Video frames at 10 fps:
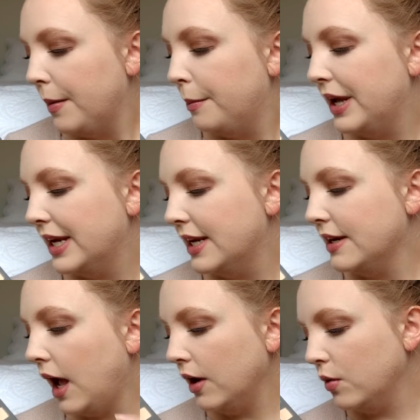but
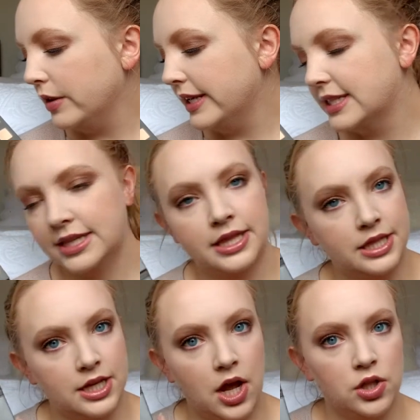not only is it that
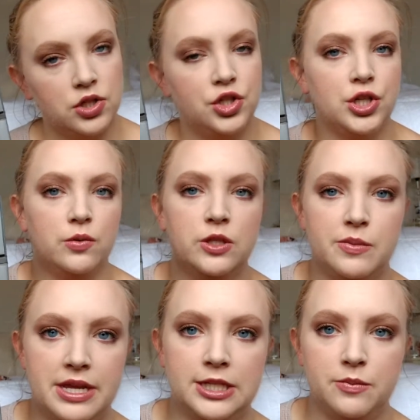the colors don't
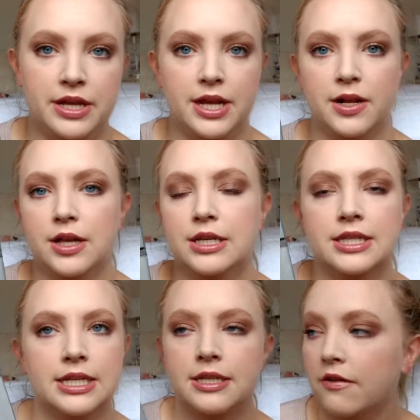speak to me, because
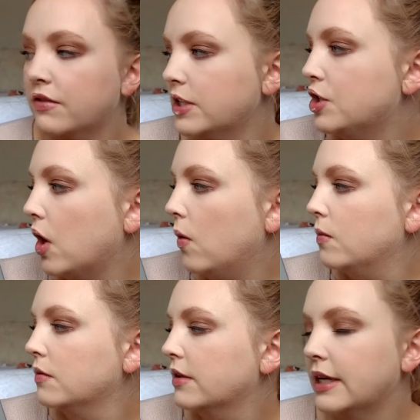they definitely don't,
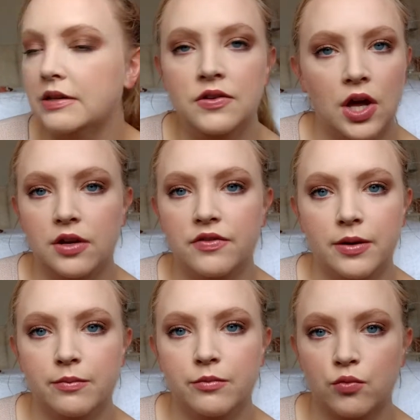like none of
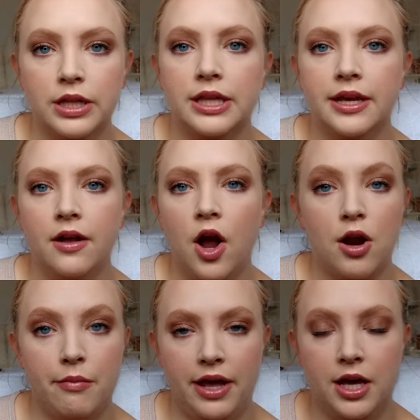them really are
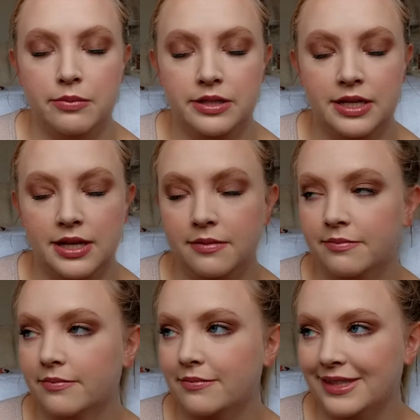my cup of tea,
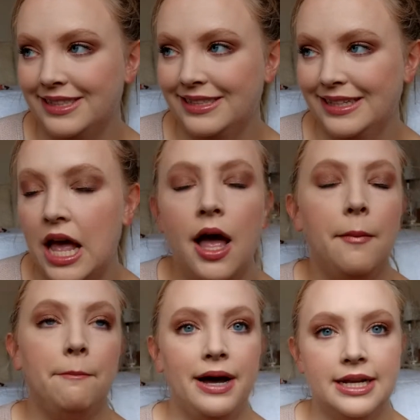
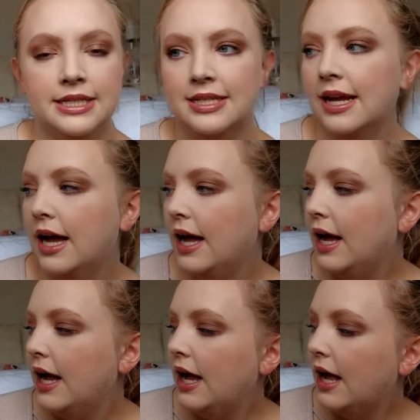but
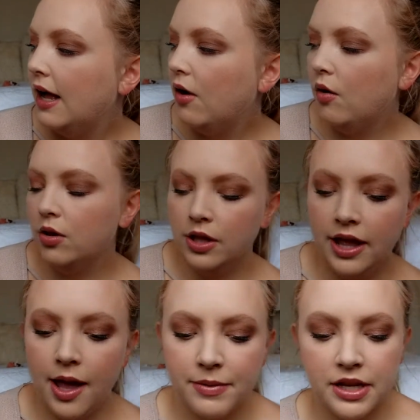I
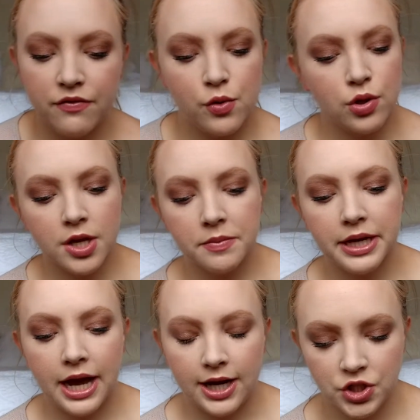mean, if you look at my
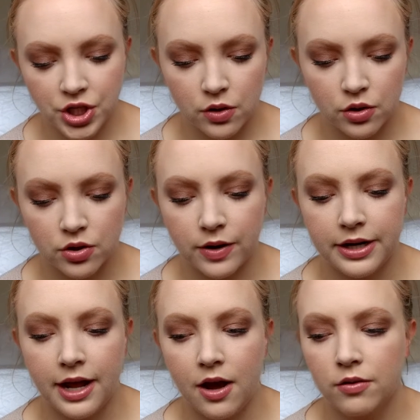eyeshadow look right
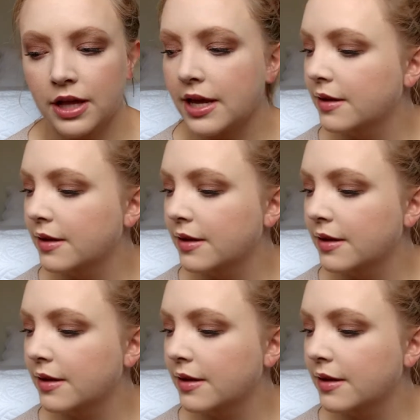now, like,